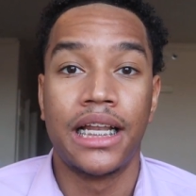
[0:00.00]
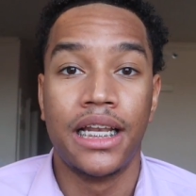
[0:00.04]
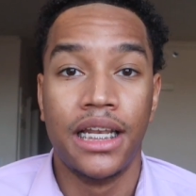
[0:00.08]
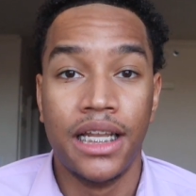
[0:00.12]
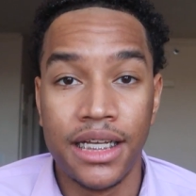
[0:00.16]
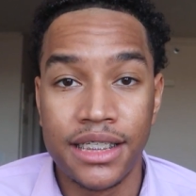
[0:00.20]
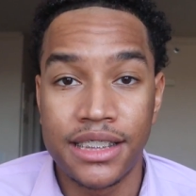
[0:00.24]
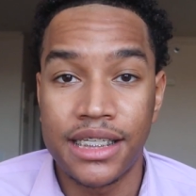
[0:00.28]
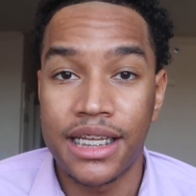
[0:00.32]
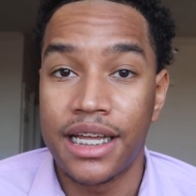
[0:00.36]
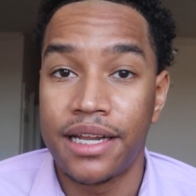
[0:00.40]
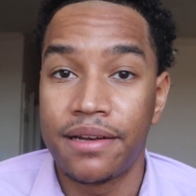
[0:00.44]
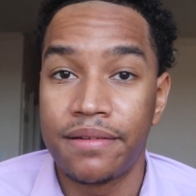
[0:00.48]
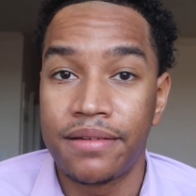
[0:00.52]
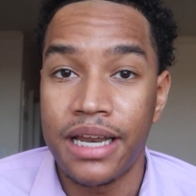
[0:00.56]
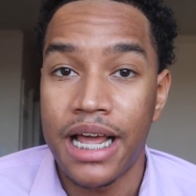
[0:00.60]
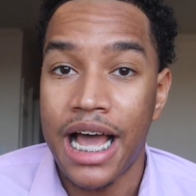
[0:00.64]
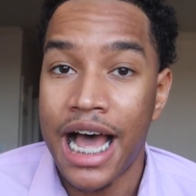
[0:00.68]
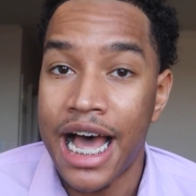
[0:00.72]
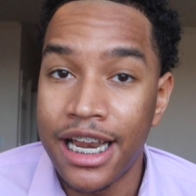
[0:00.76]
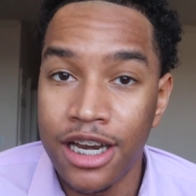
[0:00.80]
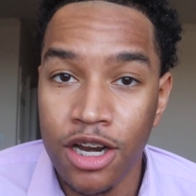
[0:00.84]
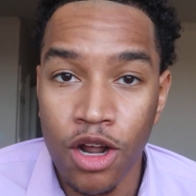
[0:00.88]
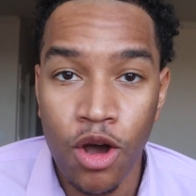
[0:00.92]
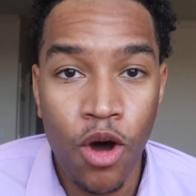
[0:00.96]
Listen,
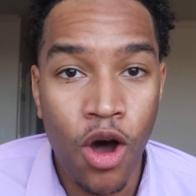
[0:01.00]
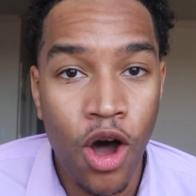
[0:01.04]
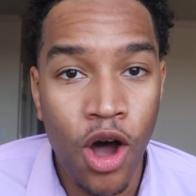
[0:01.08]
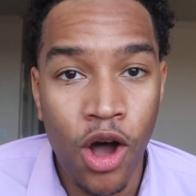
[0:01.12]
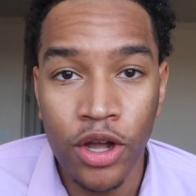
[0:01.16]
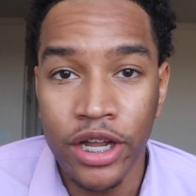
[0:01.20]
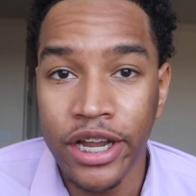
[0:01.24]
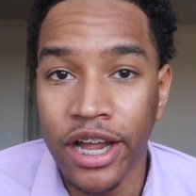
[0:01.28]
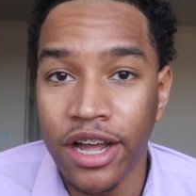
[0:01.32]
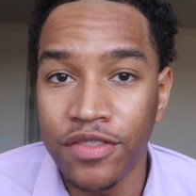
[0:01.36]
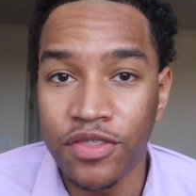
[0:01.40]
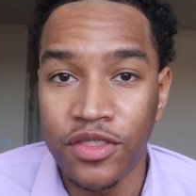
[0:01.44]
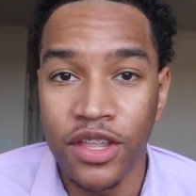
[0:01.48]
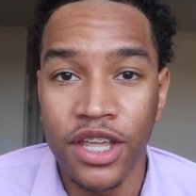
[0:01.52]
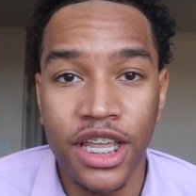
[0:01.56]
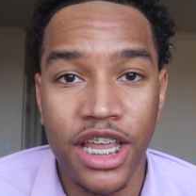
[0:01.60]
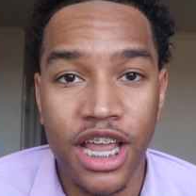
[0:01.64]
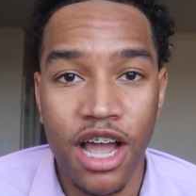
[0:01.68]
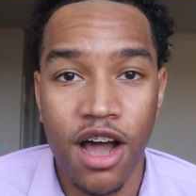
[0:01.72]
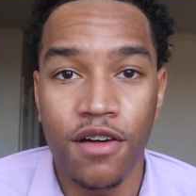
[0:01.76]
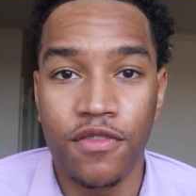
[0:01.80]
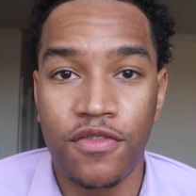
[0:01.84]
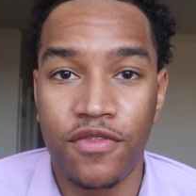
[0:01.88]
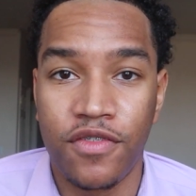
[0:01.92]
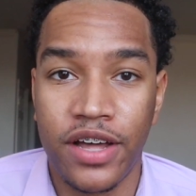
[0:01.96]
I know all y'all think
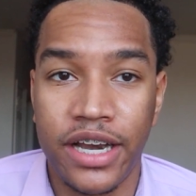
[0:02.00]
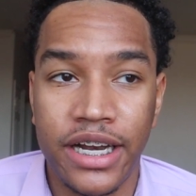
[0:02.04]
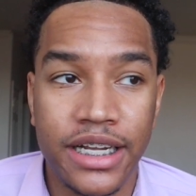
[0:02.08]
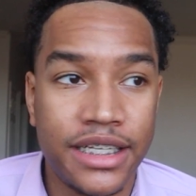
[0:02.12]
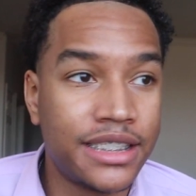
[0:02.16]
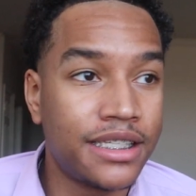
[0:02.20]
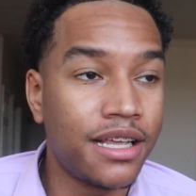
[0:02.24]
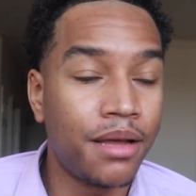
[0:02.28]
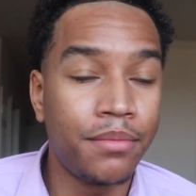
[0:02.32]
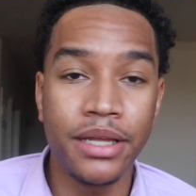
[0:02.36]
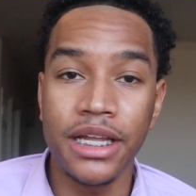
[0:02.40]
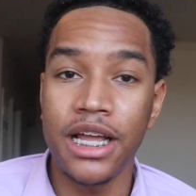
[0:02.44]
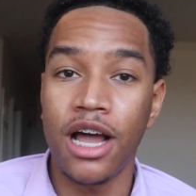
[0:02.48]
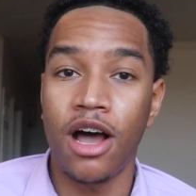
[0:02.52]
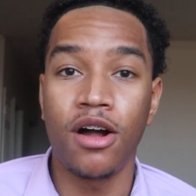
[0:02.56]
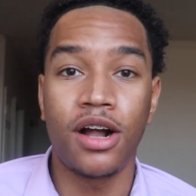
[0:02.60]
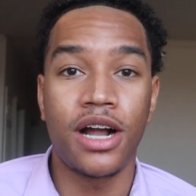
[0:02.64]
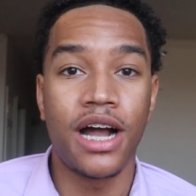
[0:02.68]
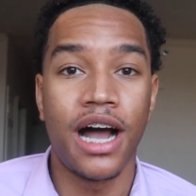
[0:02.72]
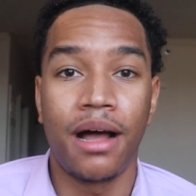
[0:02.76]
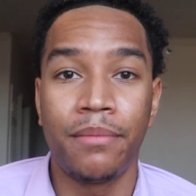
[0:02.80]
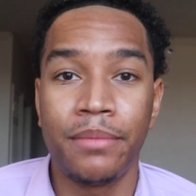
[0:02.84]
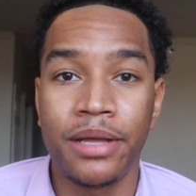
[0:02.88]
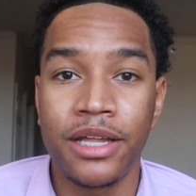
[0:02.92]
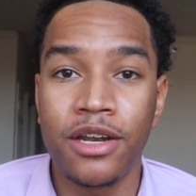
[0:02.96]
y'all funny. Some of y'all
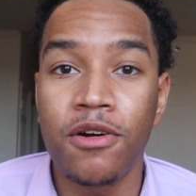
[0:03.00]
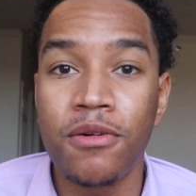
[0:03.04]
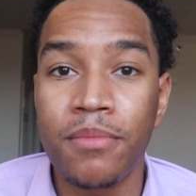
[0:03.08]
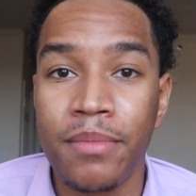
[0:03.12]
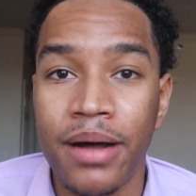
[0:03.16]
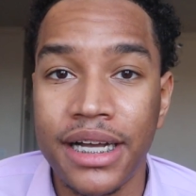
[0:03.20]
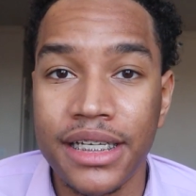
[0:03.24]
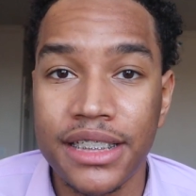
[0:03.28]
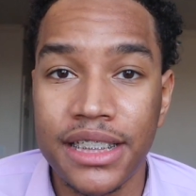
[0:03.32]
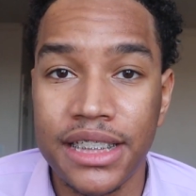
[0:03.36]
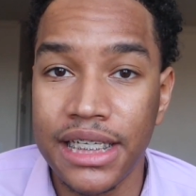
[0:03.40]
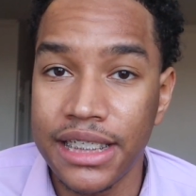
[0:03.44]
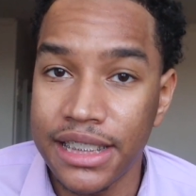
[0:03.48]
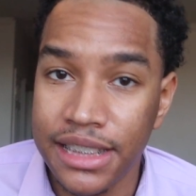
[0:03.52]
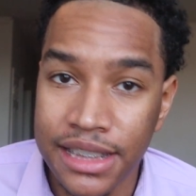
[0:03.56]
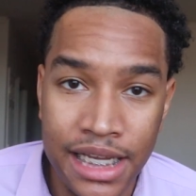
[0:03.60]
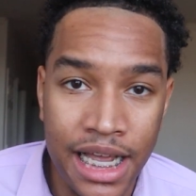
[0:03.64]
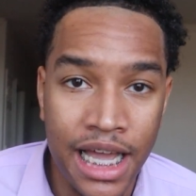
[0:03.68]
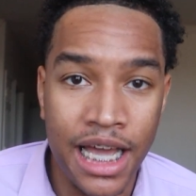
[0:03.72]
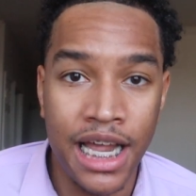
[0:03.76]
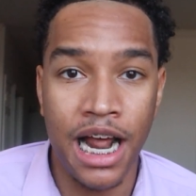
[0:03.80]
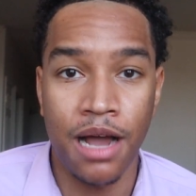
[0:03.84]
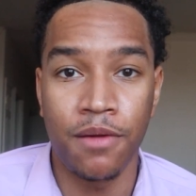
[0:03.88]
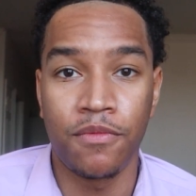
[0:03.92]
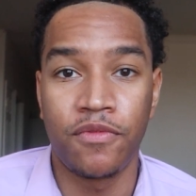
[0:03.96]
comment on my shit
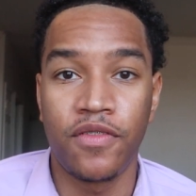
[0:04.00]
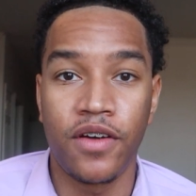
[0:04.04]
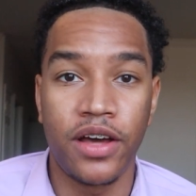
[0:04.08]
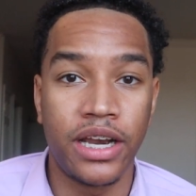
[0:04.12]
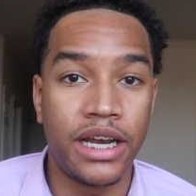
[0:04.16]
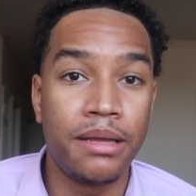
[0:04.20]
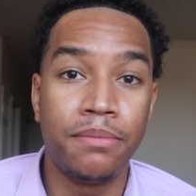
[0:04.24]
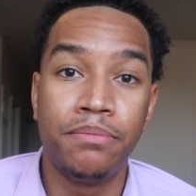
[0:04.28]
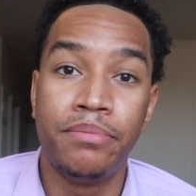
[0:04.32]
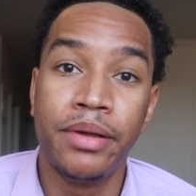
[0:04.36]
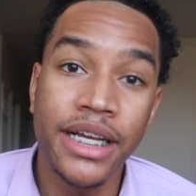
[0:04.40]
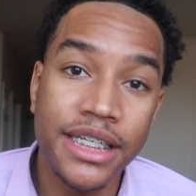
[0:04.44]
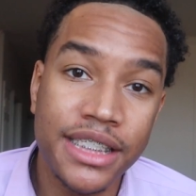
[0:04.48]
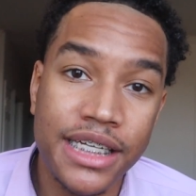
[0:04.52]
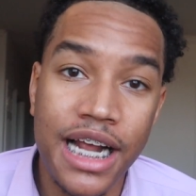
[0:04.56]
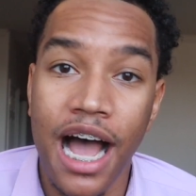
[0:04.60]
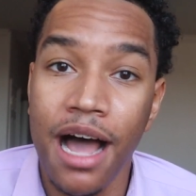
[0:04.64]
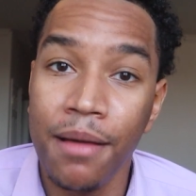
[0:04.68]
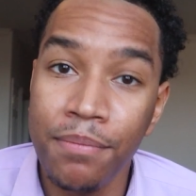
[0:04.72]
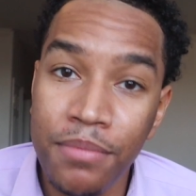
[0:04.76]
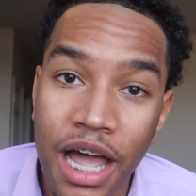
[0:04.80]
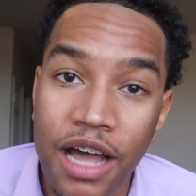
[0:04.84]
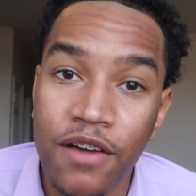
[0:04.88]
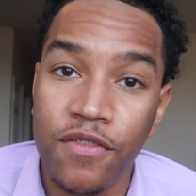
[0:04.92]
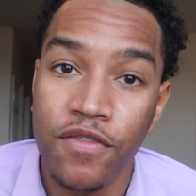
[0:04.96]
saying I'm funny. Bitch,
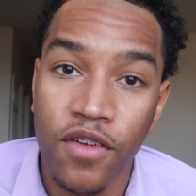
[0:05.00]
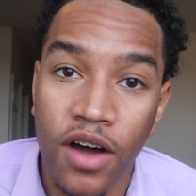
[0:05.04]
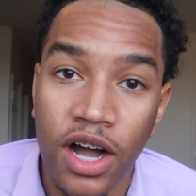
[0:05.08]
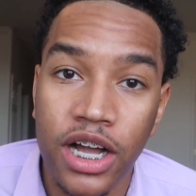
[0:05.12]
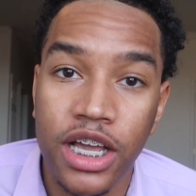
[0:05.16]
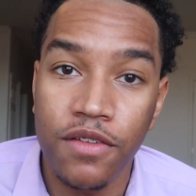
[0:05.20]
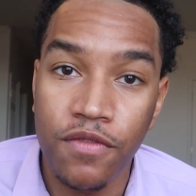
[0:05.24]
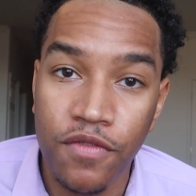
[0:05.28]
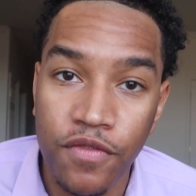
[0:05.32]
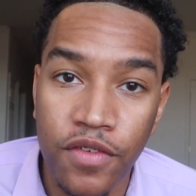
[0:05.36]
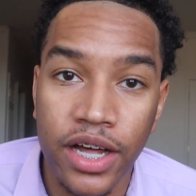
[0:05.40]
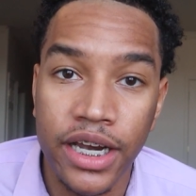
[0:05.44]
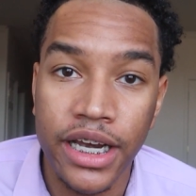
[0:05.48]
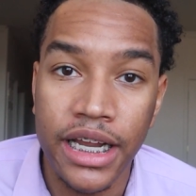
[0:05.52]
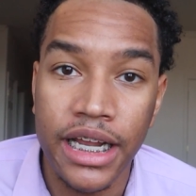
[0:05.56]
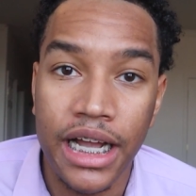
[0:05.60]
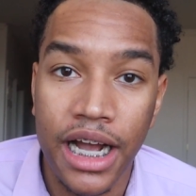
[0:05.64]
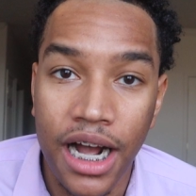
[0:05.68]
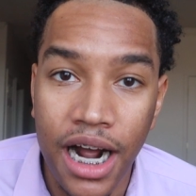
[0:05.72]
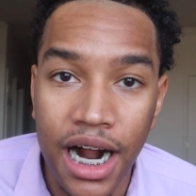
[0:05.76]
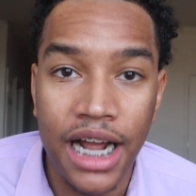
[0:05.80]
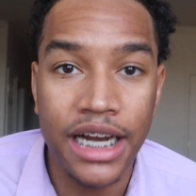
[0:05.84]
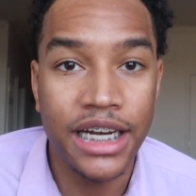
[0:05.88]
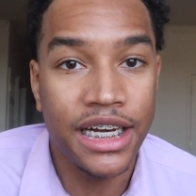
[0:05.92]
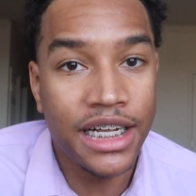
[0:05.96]
I'm not fucking funny.
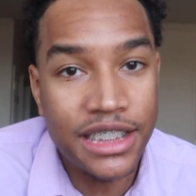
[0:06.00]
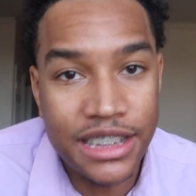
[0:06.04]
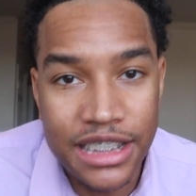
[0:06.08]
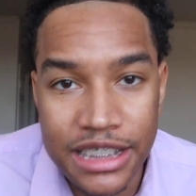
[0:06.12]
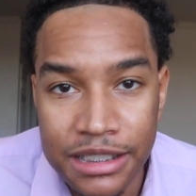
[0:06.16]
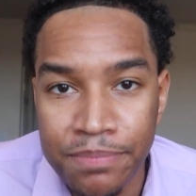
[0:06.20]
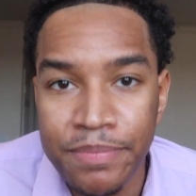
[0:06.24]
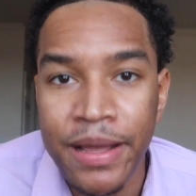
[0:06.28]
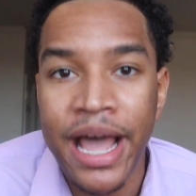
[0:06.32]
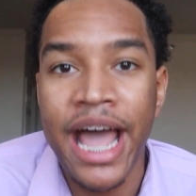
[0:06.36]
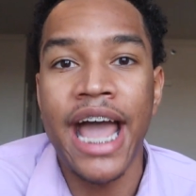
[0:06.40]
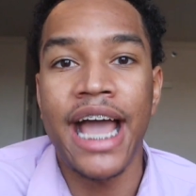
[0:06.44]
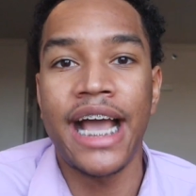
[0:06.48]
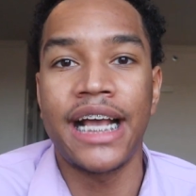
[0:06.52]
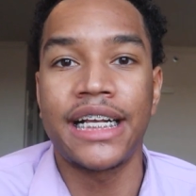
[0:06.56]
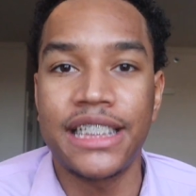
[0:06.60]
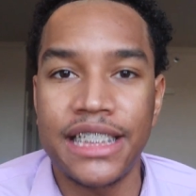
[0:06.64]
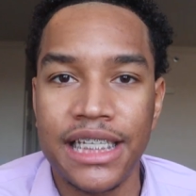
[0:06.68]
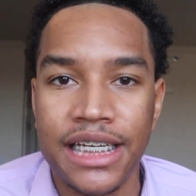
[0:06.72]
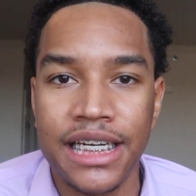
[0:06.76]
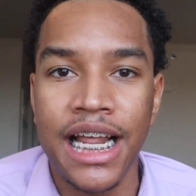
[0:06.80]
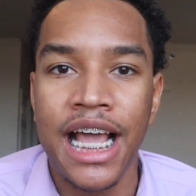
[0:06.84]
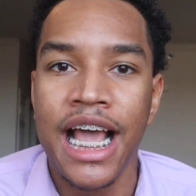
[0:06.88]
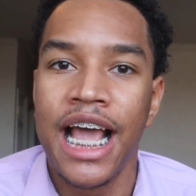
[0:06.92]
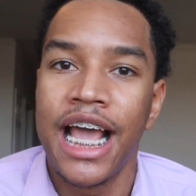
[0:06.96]
All right, this is
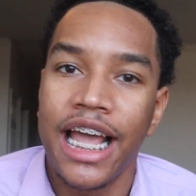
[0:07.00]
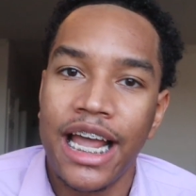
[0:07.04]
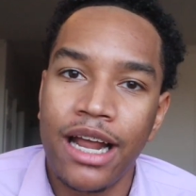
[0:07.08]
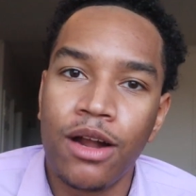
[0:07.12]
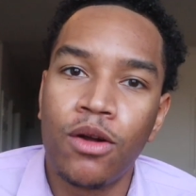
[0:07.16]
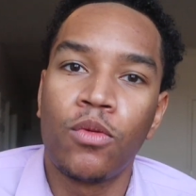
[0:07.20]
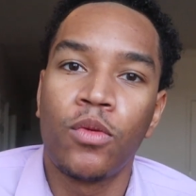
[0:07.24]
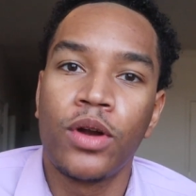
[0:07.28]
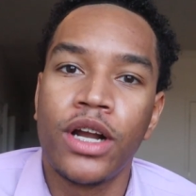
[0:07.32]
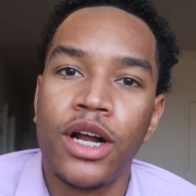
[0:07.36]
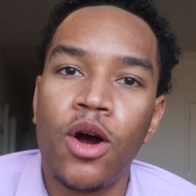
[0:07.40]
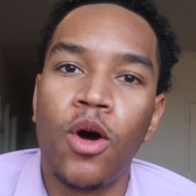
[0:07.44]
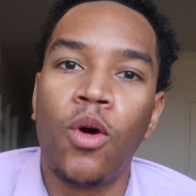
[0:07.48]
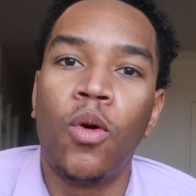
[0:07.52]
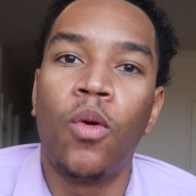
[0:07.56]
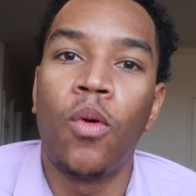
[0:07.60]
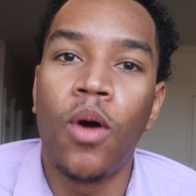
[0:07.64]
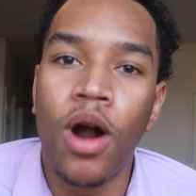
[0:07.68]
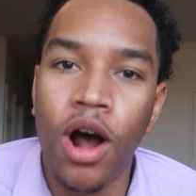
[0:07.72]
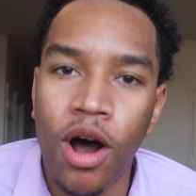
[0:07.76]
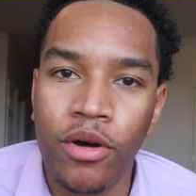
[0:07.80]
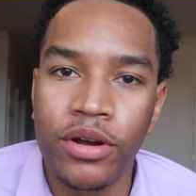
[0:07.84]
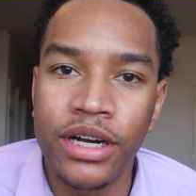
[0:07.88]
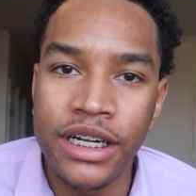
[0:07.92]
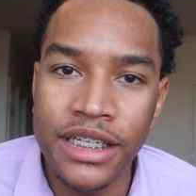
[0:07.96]
passion and real
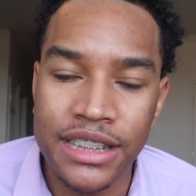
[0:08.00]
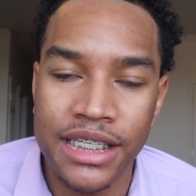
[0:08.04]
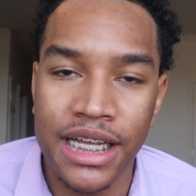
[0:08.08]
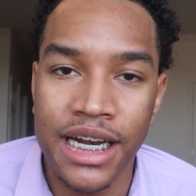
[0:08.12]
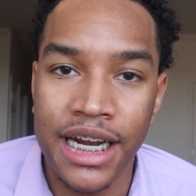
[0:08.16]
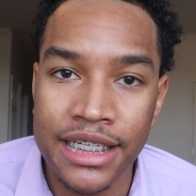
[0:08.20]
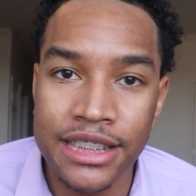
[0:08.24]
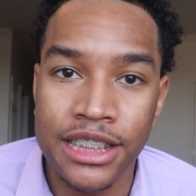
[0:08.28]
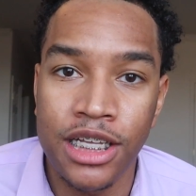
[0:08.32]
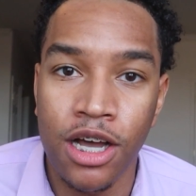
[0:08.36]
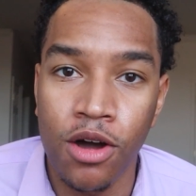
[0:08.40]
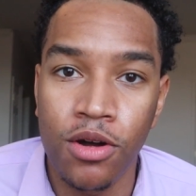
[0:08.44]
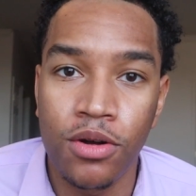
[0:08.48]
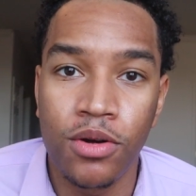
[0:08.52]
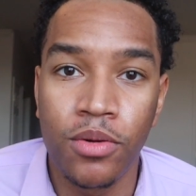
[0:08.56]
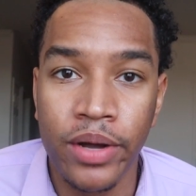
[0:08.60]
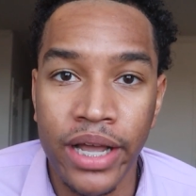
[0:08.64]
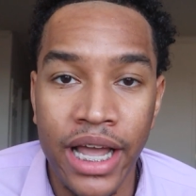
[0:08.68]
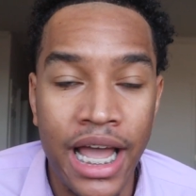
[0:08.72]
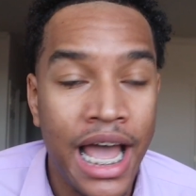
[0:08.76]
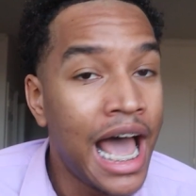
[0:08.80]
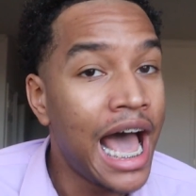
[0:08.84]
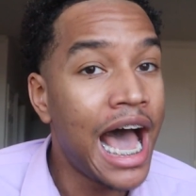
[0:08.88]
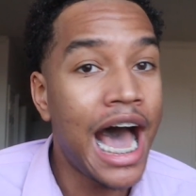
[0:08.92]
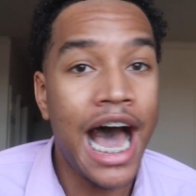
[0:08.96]
rawness that I talk
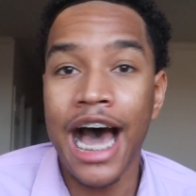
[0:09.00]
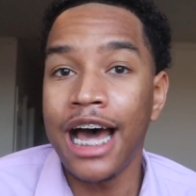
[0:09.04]
with.